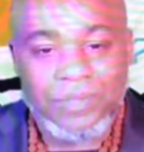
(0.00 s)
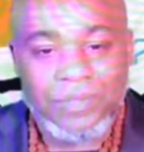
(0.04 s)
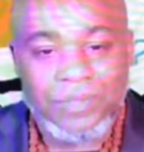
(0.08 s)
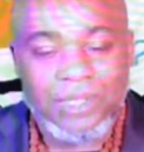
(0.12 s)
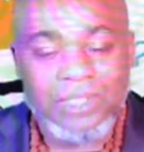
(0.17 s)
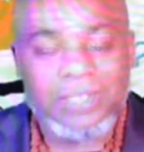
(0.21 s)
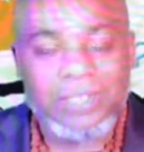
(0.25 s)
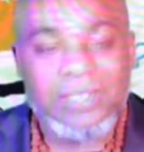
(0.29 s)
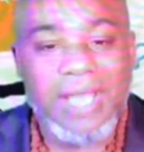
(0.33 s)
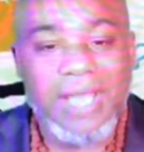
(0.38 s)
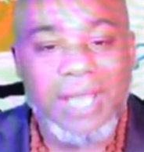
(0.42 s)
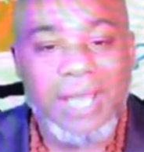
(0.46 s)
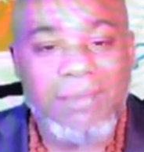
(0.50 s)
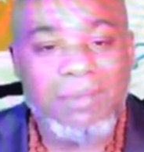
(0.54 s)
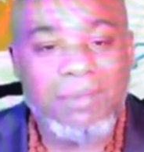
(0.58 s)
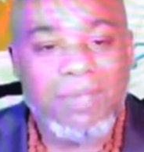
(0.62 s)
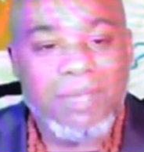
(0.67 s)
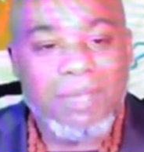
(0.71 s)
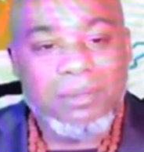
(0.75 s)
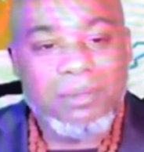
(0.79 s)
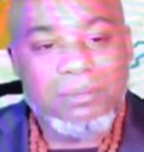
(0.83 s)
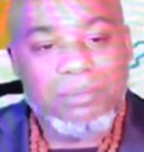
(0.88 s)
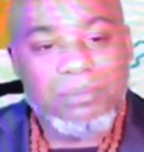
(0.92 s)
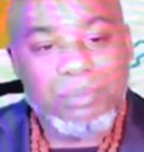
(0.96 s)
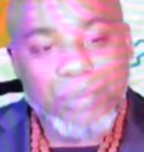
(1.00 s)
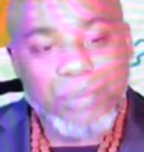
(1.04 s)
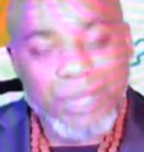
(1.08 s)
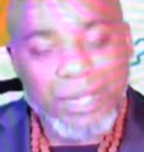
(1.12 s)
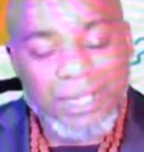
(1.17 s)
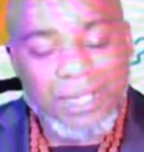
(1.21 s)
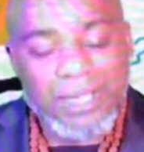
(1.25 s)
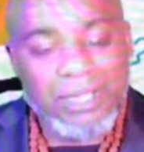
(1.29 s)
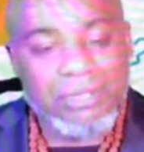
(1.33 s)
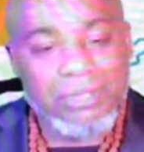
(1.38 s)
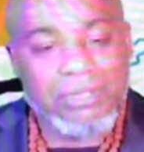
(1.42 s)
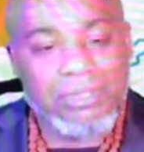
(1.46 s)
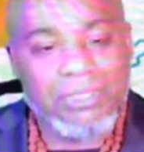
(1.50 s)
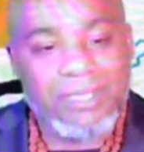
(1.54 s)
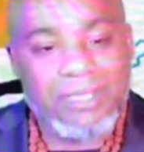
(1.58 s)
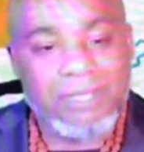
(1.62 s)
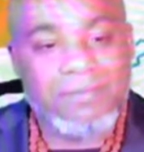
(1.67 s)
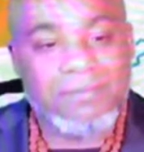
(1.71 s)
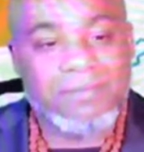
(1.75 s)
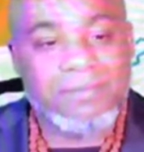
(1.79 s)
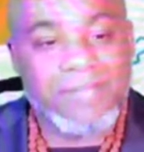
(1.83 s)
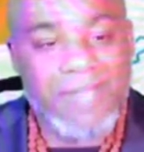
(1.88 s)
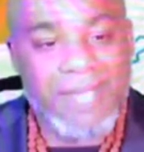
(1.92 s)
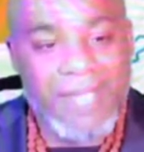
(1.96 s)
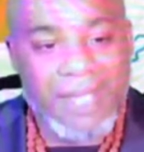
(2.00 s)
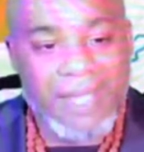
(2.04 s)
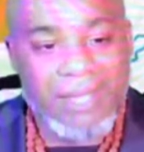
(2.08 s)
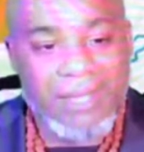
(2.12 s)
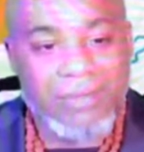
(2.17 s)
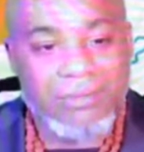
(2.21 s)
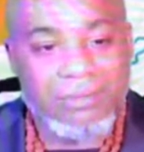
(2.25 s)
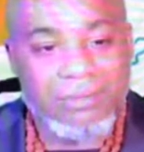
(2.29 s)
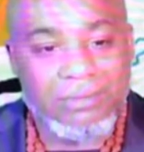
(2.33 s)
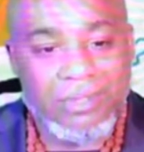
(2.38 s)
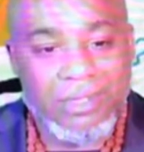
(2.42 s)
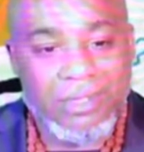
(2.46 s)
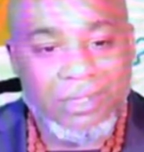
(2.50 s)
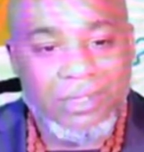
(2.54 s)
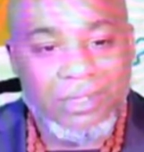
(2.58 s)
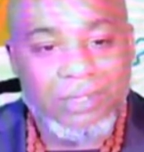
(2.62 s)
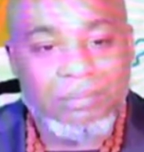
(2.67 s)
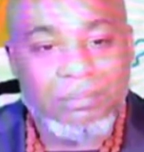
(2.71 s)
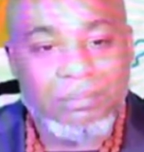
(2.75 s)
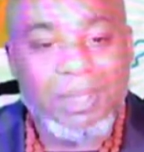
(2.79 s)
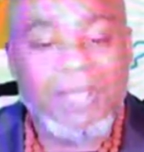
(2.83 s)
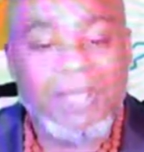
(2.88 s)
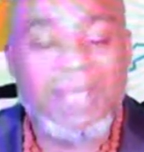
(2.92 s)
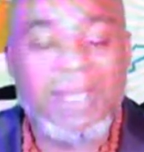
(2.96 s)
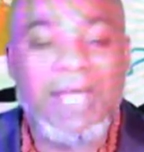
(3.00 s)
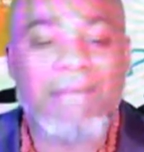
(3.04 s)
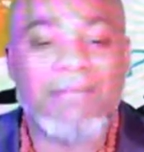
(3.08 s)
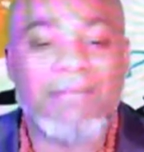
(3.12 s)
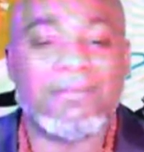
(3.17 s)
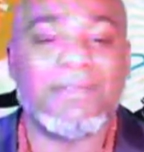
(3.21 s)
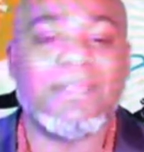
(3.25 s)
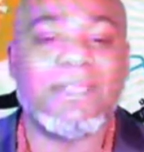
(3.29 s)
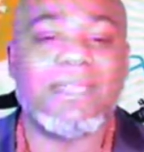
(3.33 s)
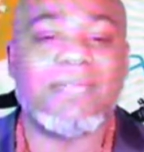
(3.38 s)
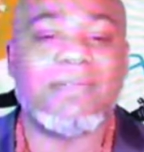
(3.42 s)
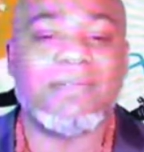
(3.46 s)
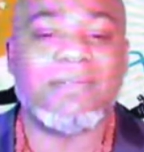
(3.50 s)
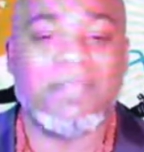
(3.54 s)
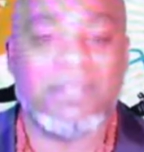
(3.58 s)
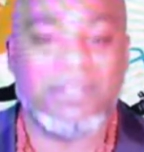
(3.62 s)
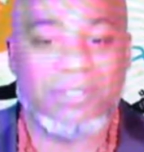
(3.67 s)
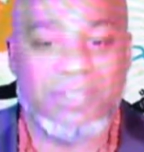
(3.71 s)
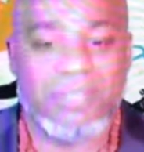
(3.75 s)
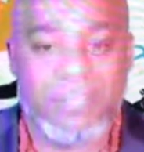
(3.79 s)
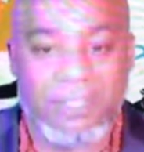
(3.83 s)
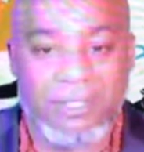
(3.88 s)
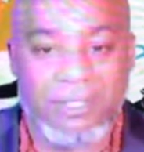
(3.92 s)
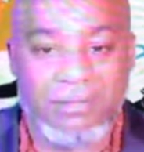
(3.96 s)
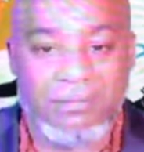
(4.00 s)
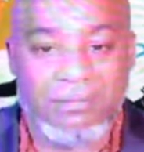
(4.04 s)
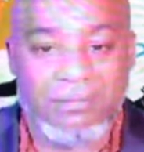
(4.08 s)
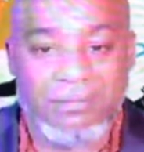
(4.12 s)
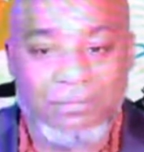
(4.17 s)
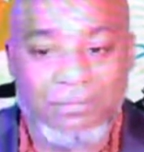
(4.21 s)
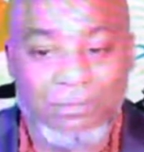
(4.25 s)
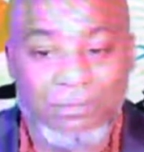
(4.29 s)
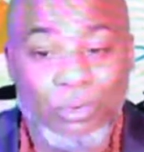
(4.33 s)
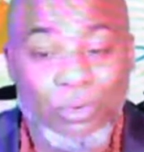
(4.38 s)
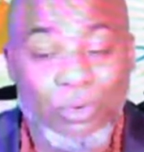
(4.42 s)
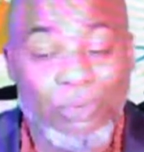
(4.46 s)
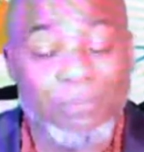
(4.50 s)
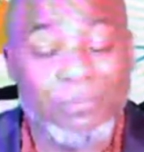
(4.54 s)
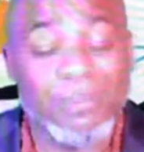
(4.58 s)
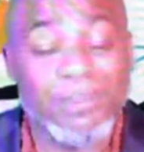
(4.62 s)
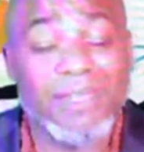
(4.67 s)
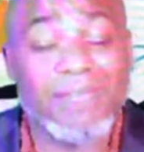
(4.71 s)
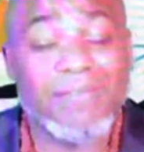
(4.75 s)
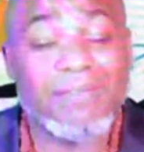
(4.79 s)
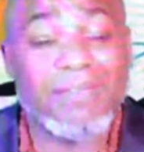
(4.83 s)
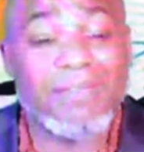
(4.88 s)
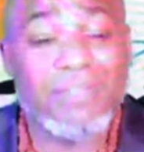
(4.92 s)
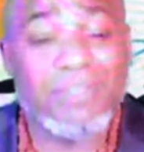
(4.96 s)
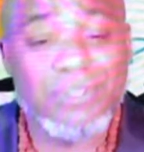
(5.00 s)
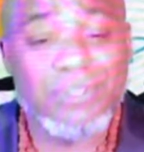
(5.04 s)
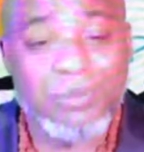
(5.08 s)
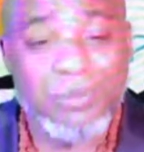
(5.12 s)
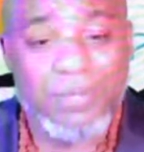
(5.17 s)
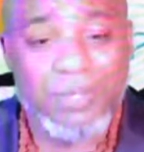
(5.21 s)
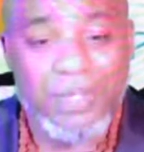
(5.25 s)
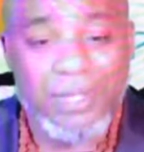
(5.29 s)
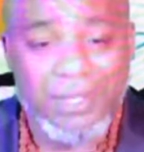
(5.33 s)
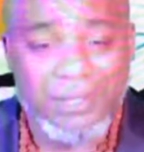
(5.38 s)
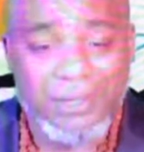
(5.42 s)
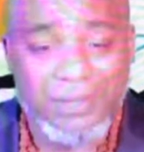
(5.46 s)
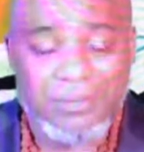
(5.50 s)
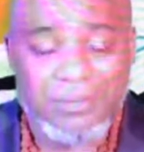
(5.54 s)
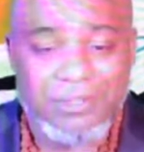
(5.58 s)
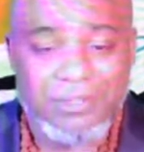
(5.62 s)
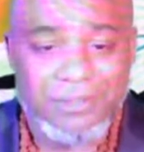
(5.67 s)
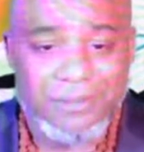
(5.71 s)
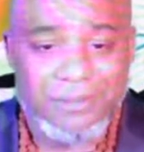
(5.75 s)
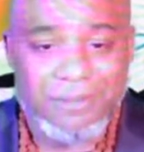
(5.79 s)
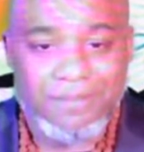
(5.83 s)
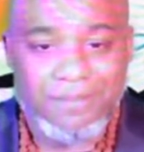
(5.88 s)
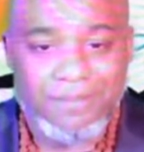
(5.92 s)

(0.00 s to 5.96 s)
Stop breaking yourself down by not forgiving yourself or forgiving someone else.